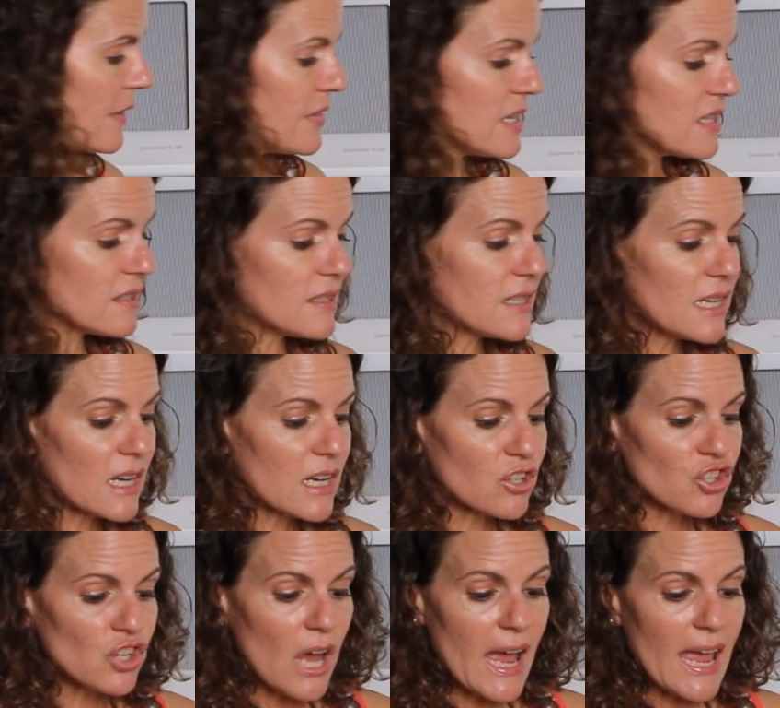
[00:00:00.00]
in this
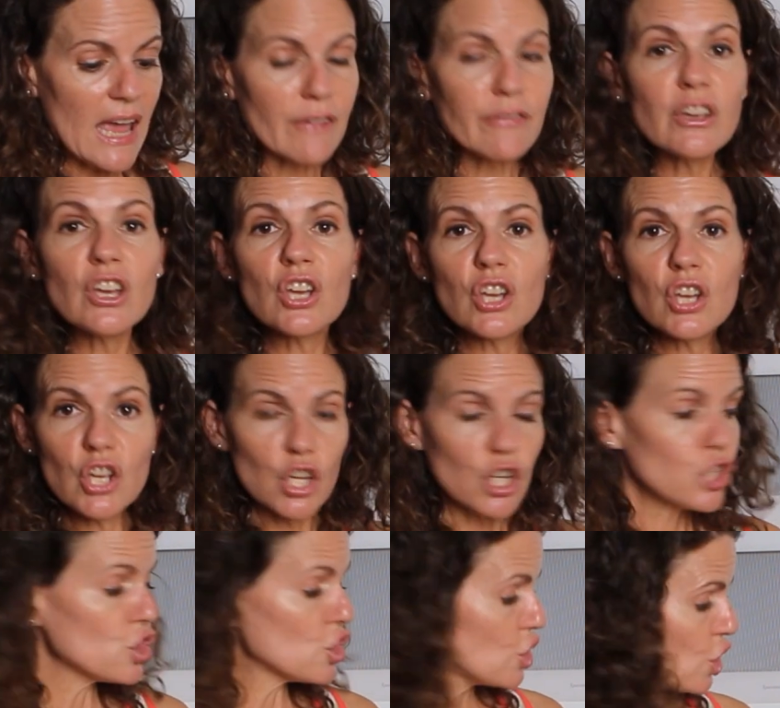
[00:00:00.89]
dish, I have
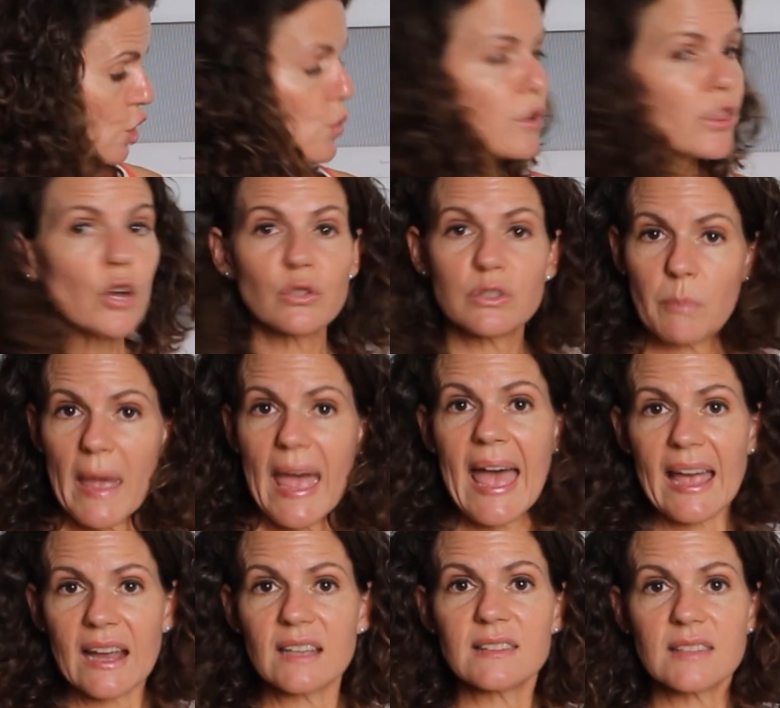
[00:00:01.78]
2 of those
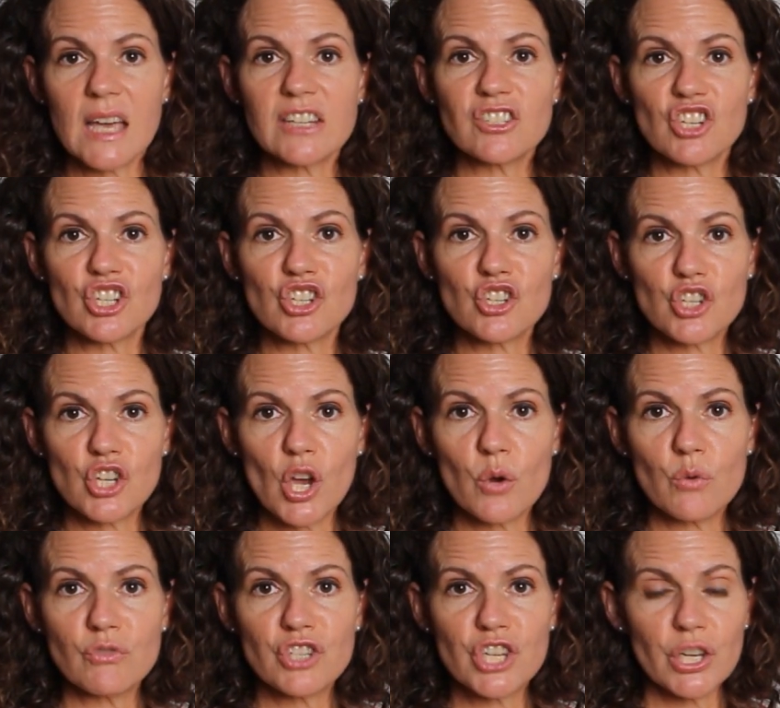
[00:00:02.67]
packets I just
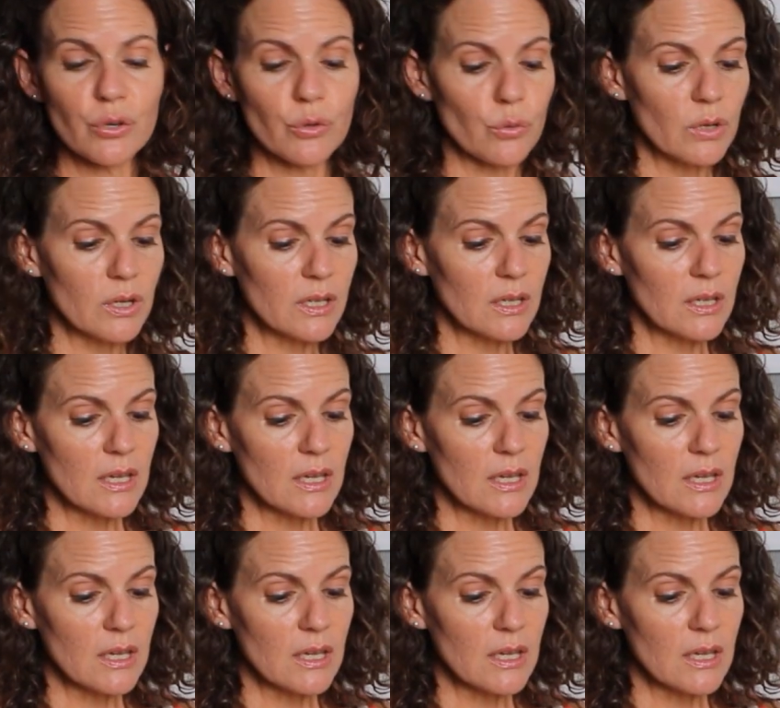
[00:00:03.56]
showed you.